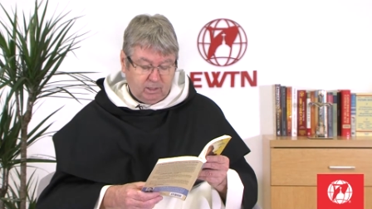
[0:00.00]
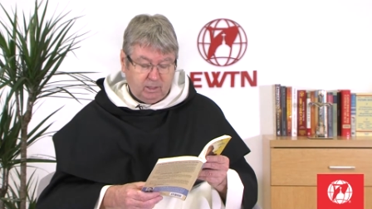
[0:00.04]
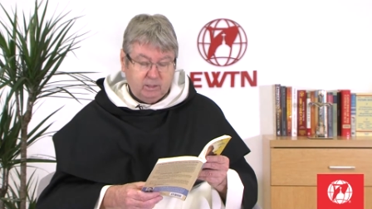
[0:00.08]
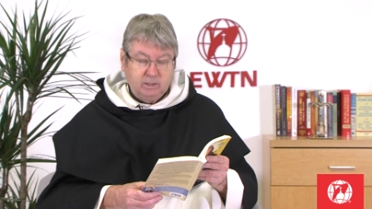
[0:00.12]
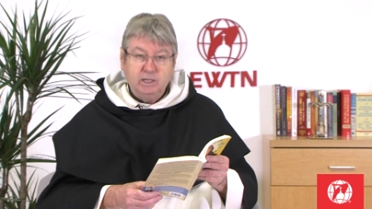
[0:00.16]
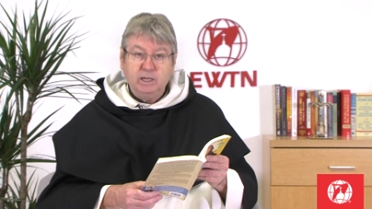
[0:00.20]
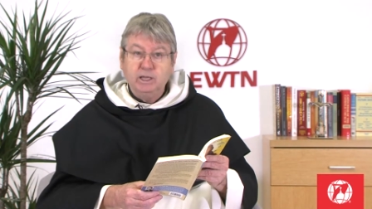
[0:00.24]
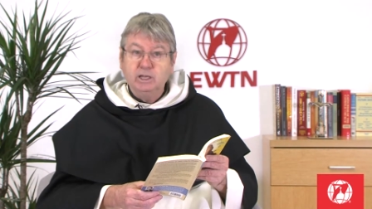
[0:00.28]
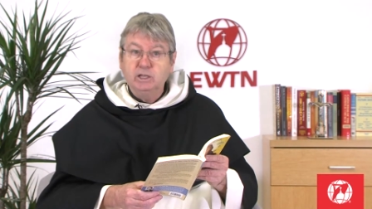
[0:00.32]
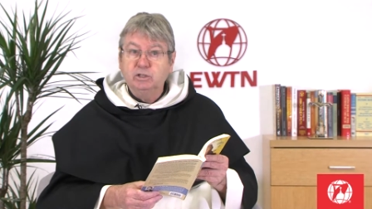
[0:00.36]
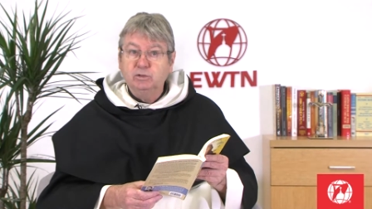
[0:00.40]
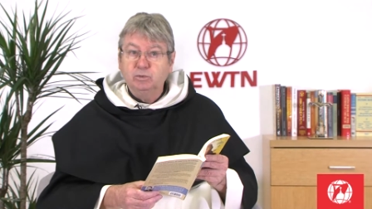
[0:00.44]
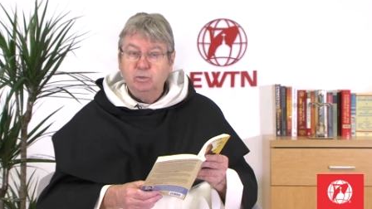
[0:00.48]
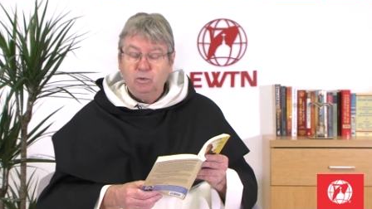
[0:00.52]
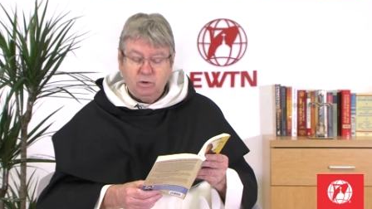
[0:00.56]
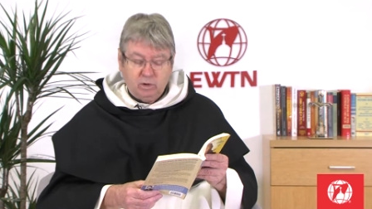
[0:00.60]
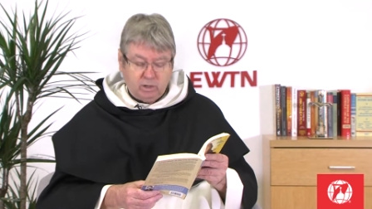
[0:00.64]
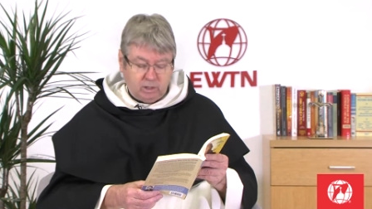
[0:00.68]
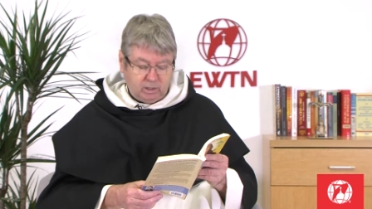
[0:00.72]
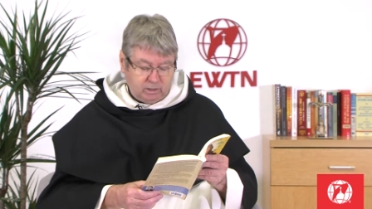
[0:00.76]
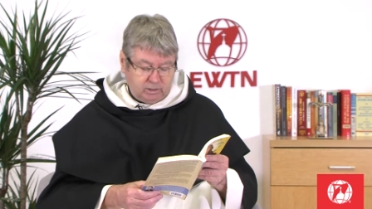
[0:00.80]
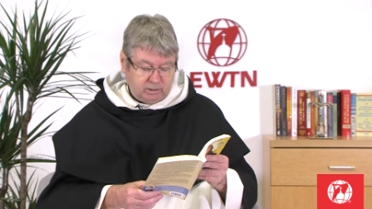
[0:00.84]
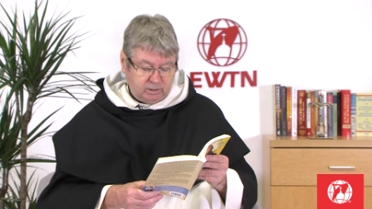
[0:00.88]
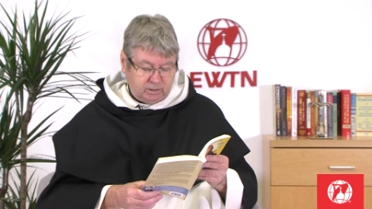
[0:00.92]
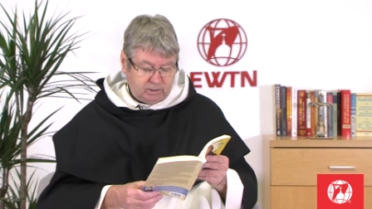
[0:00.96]
These
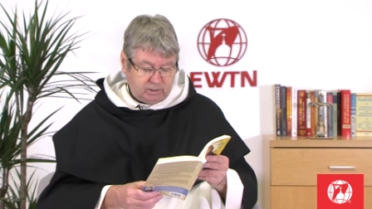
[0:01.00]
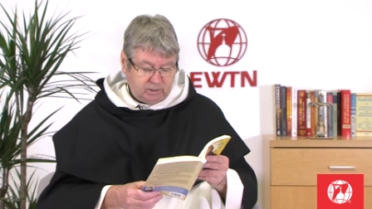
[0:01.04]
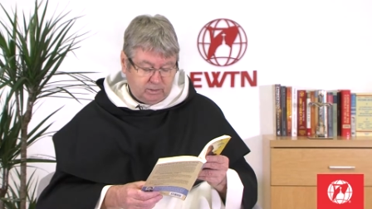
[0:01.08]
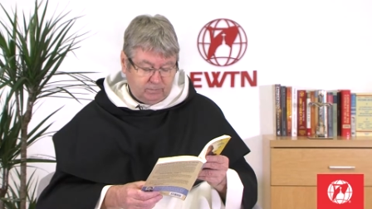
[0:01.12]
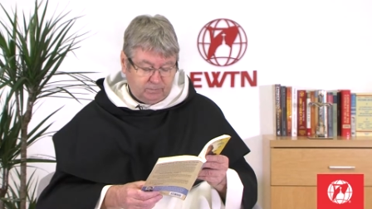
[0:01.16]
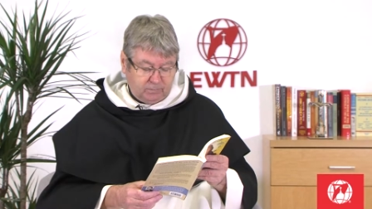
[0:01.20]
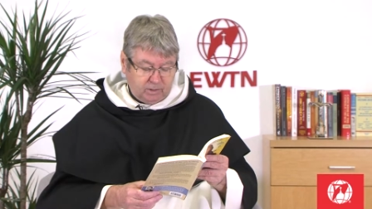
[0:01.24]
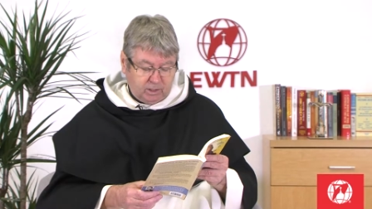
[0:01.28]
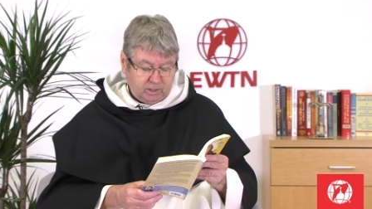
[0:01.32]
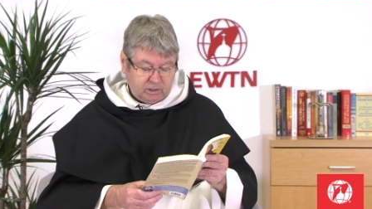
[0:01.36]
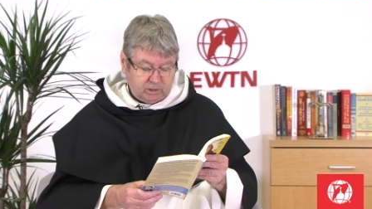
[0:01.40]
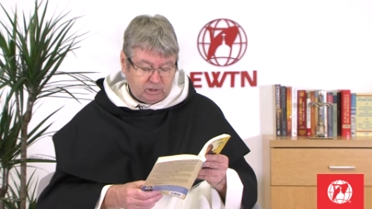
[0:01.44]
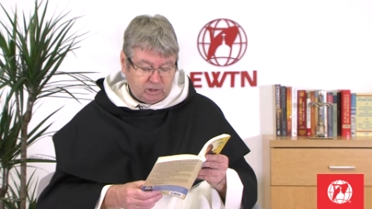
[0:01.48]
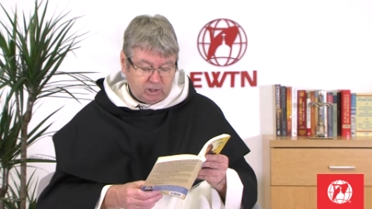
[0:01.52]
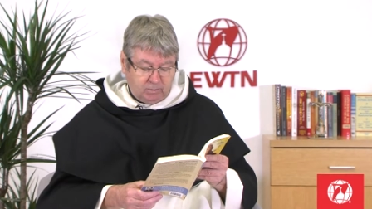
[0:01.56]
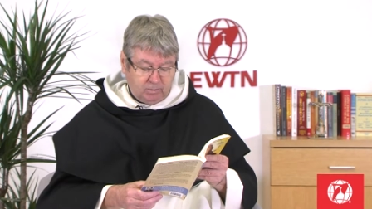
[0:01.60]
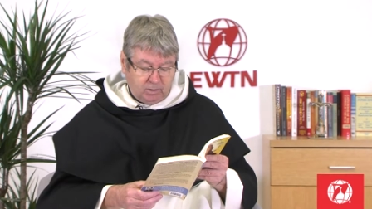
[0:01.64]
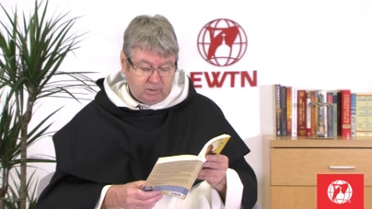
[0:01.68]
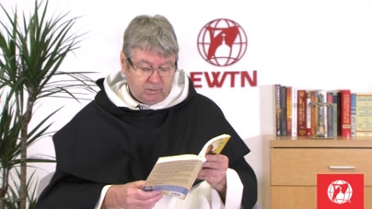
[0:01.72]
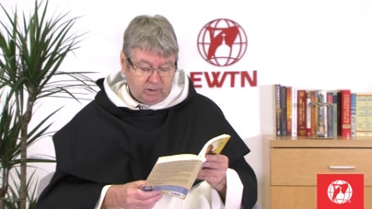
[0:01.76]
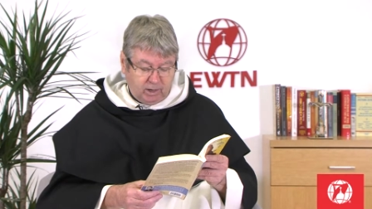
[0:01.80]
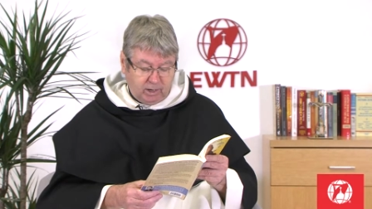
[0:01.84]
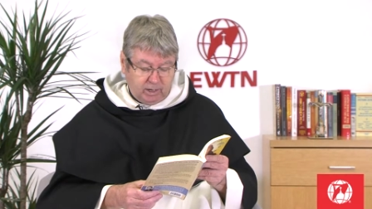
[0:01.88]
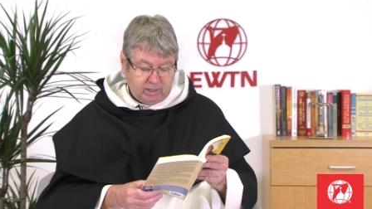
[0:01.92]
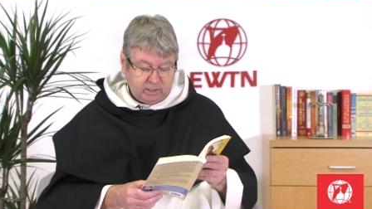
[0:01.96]
words
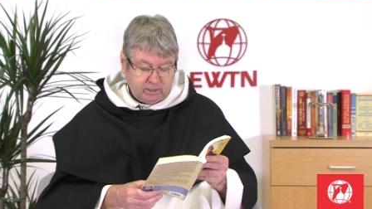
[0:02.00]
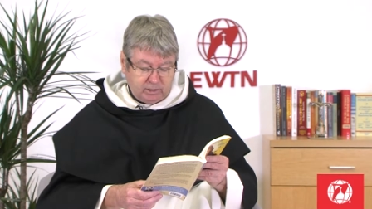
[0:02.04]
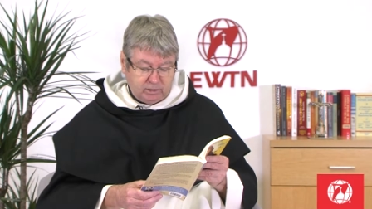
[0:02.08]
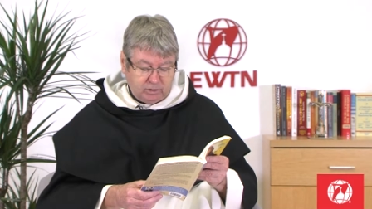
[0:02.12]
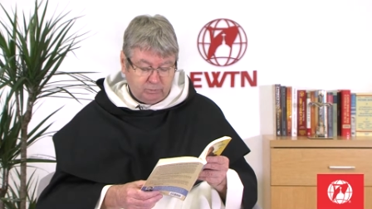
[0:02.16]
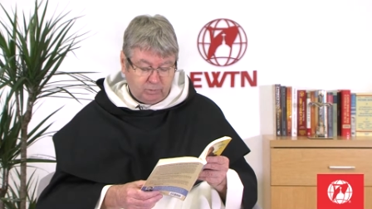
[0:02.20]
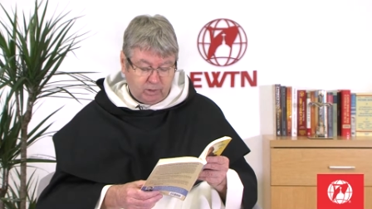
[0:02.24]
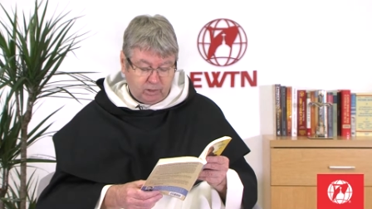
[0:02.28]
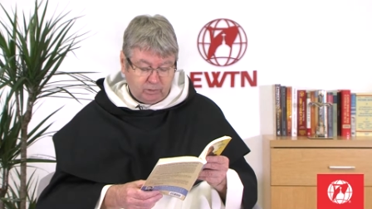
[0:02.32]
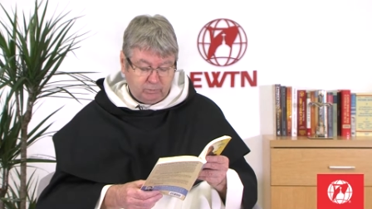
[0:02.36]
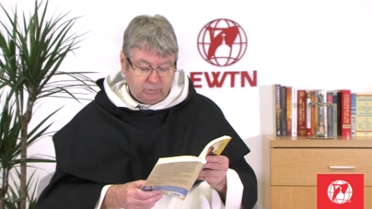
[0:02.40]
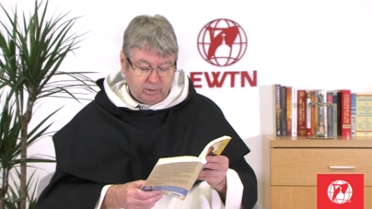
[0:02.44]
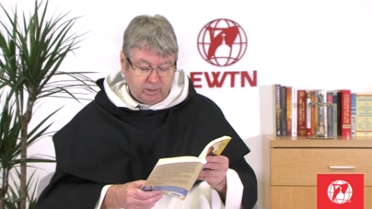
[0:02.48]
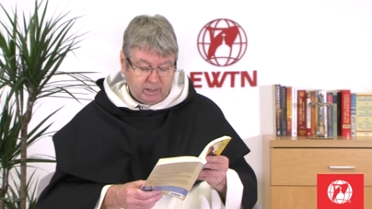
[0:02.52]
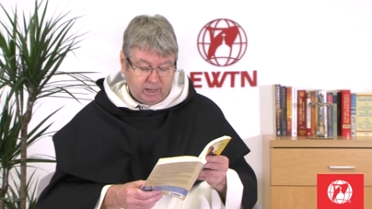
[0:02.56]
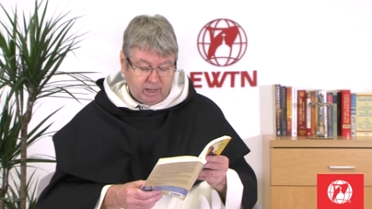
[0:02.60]
summarise what we